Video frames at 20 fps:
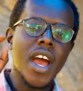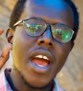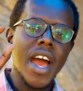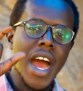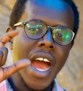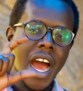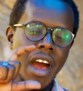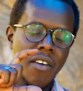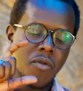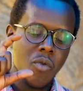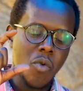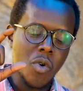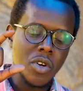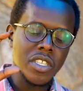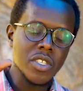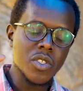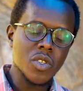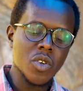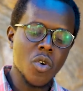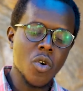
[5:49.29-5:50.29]
have what
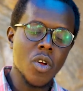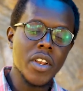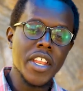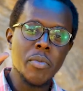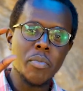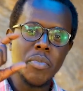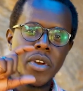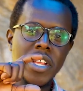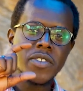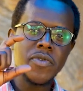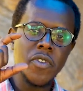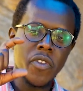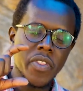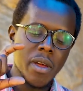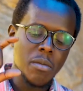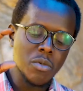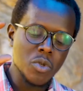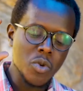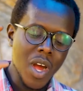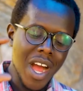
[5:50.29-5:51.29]
is called, and prays for
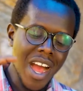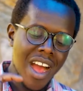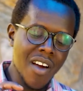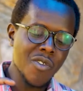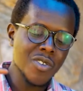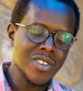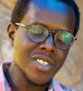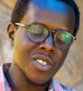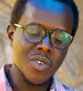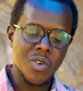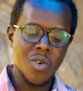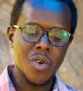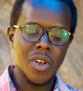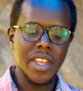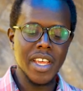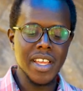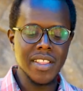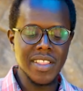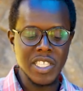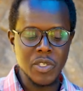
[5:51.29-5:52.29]
them to have what is called
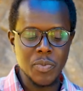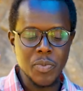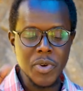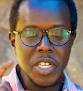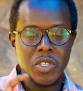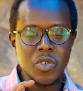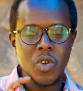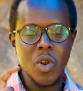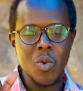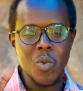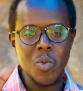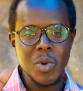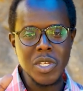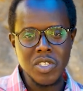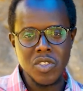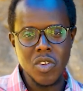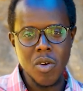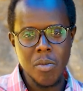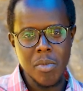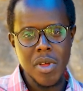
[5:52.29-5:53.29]
the spiritual
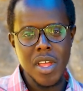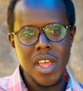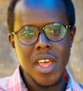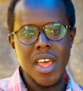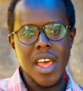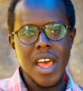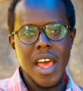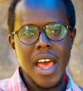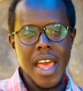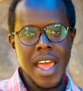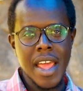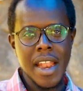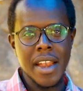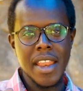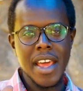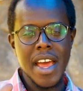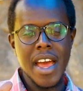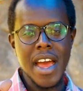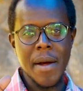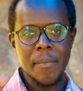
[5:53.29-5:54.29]
wisdom
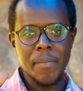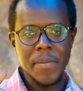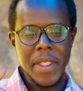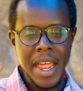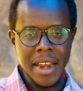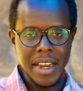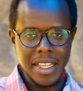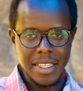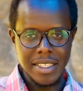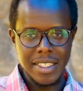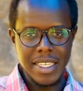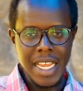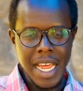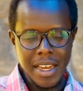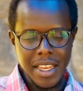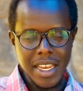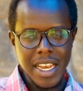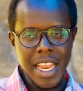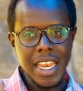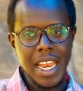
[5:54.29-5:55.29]
and
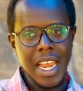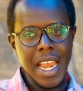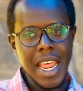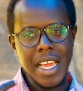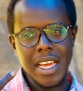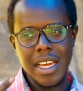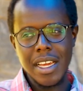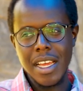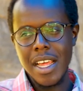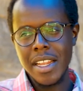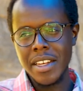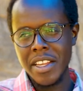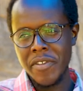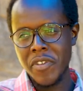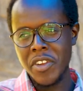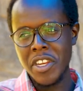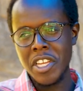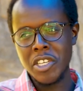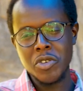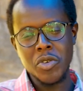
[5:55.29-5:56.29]
understanding. And I like a
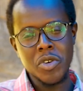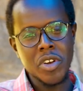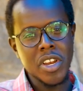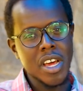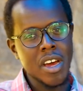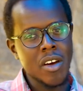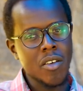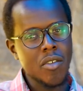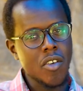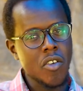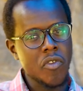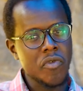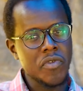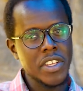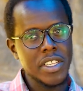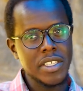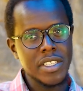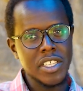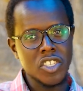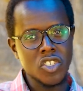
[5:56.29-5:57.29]
definition of
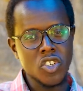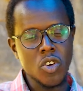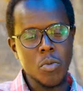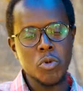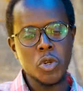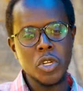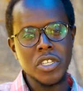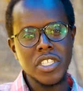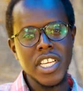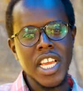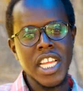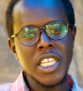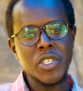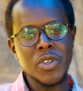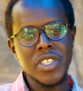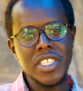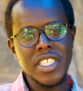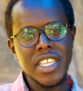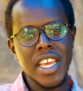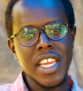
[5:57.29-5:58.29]
this in Job
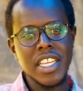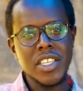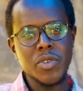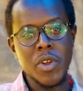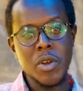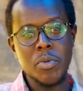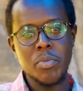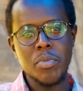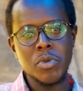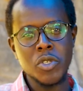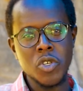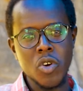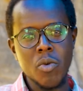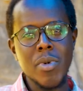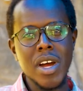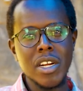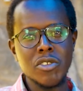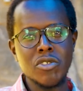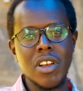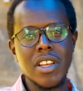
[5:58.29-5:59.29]
28:28, when Job
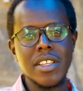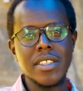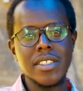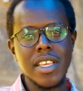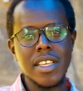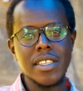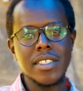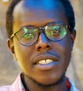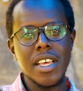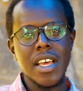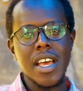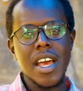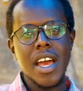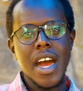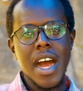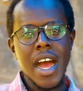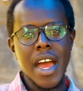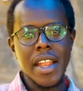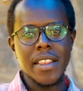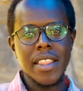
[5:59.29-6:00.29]
actually says
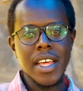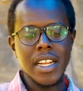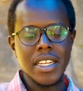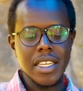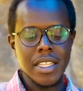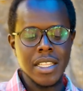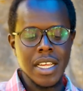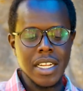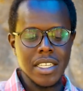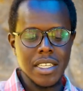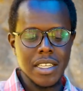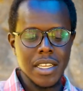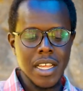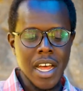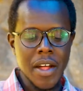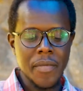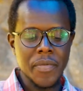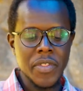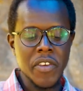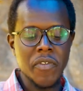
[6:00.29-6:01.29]
that
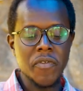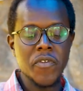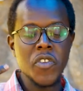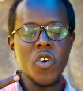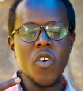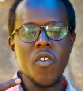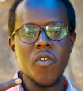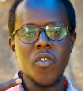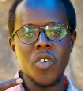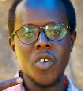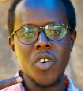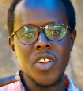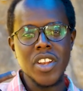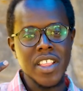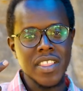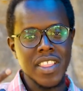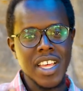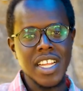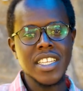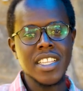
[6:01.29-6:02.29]
the fear of God,
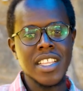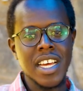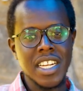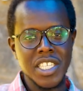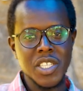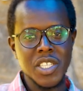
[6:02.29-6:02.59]
and that